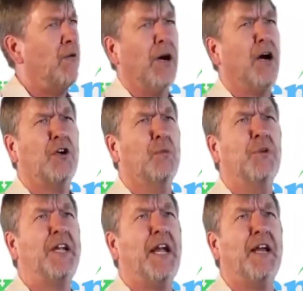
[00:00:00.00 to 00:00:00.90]
well, how come
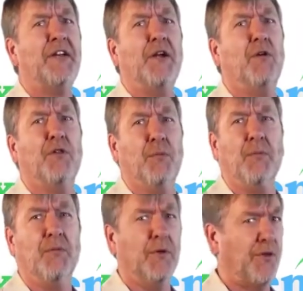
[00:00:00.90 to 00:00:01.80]
we can't hear
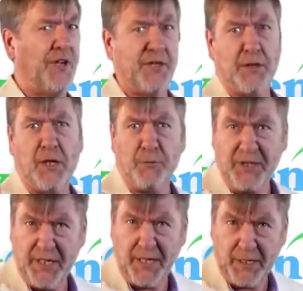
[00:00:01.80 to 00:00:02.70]
them? Well, thank God we
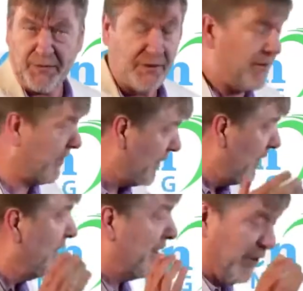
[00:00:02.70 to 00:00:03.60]
can't.
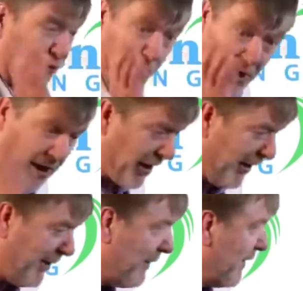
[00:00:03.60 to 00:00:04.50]
Here's
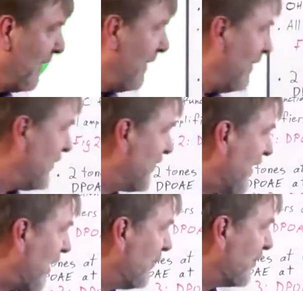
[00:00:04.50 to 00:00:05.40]
why.
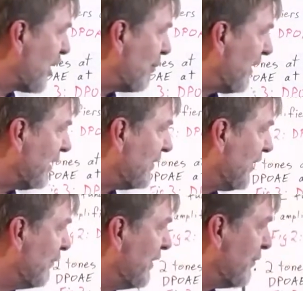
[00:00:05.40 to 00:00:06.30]

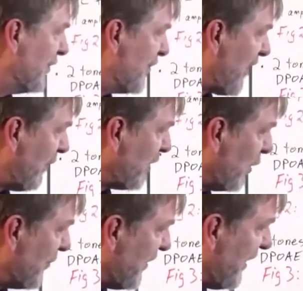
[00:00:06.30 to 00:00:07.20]
When sound
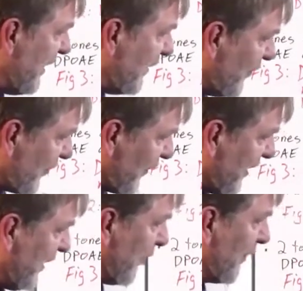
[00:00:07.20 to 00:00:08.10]
comes into
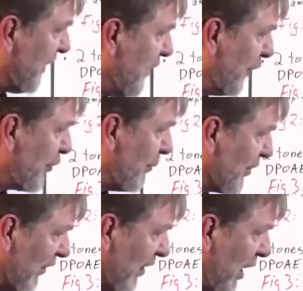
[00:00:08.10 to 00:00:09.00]
the eardrum
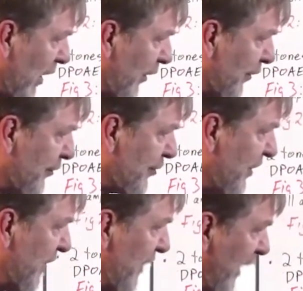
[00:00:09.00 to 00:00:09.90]
is large,
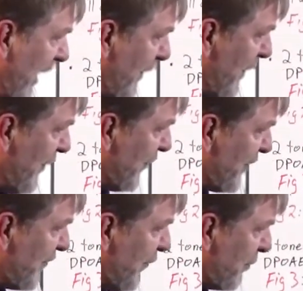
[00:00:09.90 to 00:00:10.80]
and then the
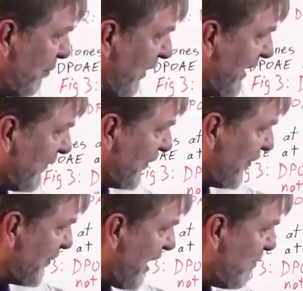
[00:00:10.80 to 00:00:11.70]
footplate of the
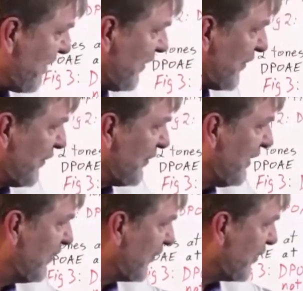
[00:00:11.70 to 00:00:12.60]
stapes and
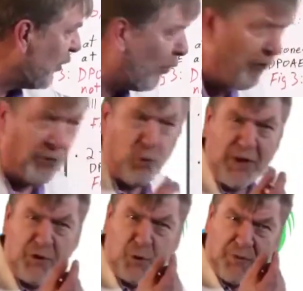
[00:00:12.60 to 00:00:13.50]
into the oval
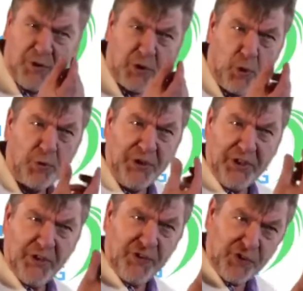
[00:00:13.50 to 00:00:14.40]
window of the
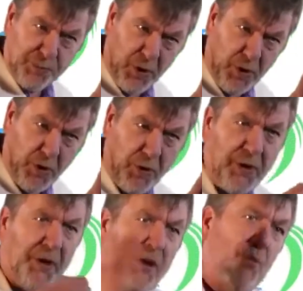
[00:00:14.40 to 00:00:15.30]
cochlea is small.
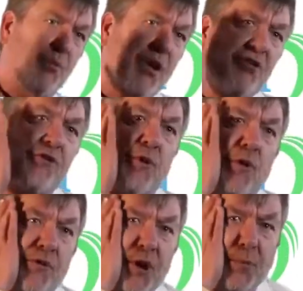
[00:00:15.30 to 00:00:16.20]
Pressure
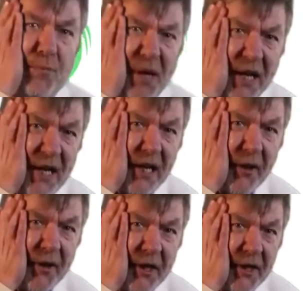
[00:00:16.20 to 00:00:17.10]
over a big
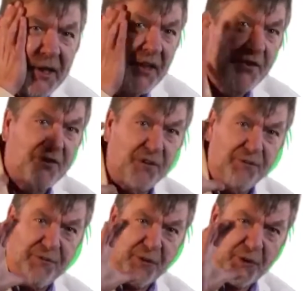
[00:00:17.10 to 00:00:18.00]
area is
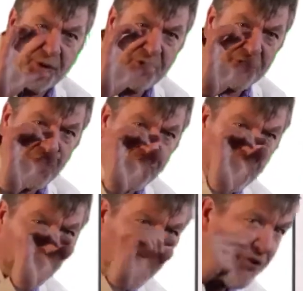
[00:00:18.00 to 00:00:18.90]
converged
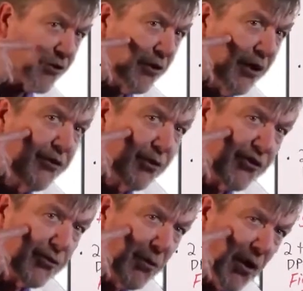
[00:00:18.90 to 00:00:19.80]
onto pressure onto a
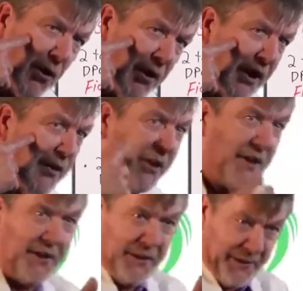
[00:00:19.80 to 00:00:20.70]
small
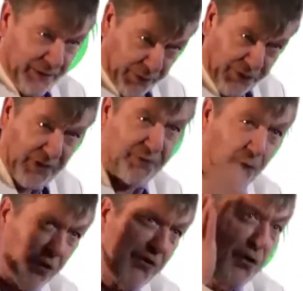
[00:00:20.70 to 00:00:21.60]
area, or a
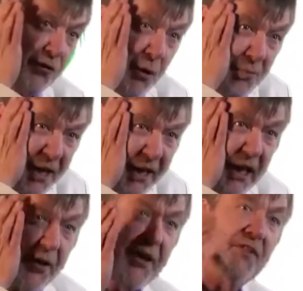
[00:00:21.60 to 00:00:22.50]
force over a big
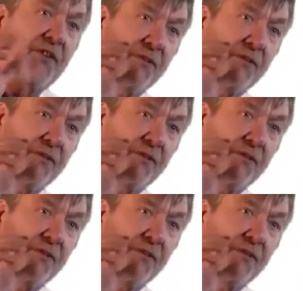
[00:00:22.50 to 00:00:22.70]
area is